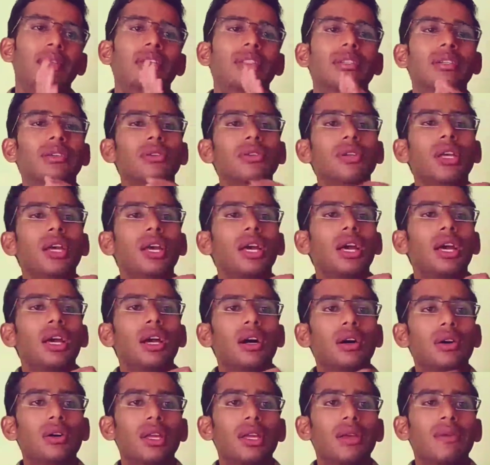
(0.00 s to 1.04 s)
Brotherhood.
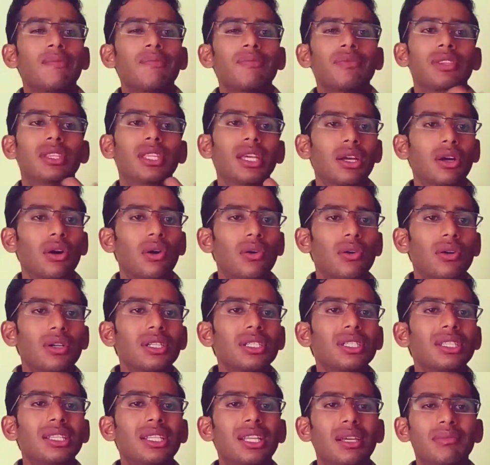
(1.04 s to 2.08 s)
Okay, they
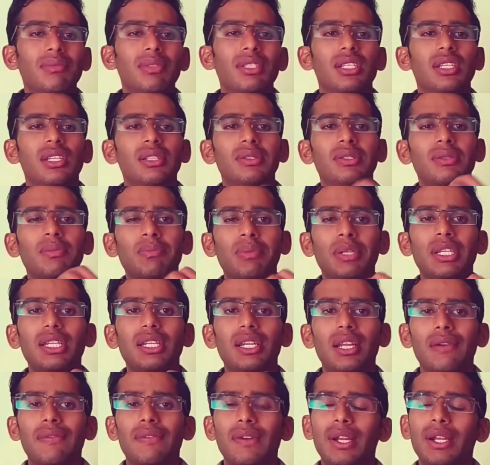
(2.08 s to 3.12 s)
called themselves
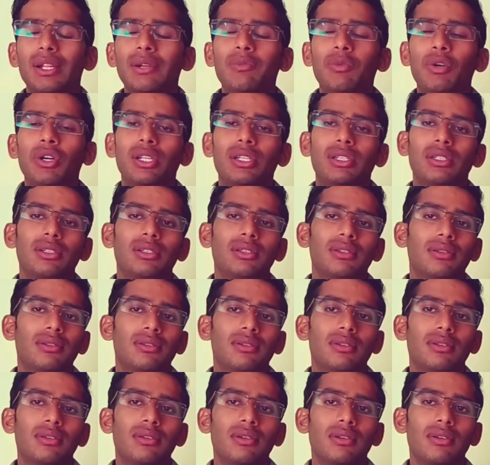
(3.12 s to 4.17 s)
pre-Raphaelite poet.
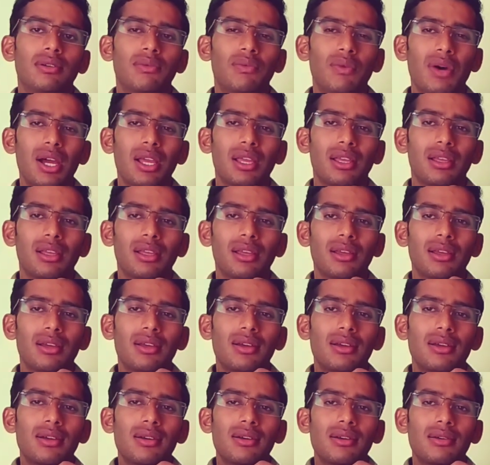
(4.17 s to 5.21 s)
Why?
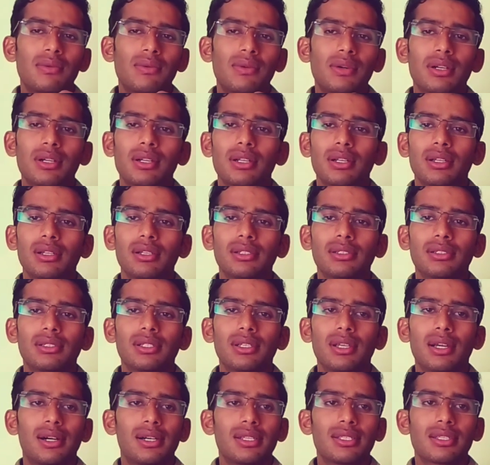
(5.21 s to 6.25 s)
What is
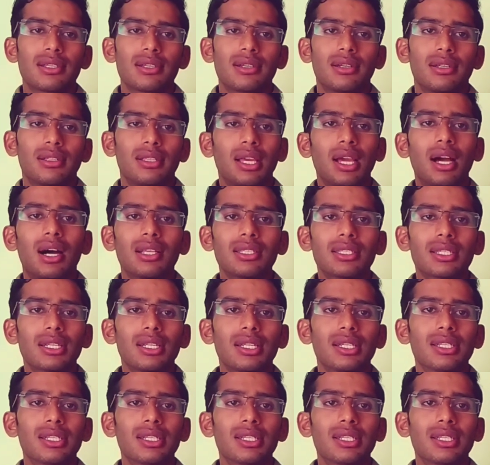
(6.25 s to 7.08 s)
the answer? The answer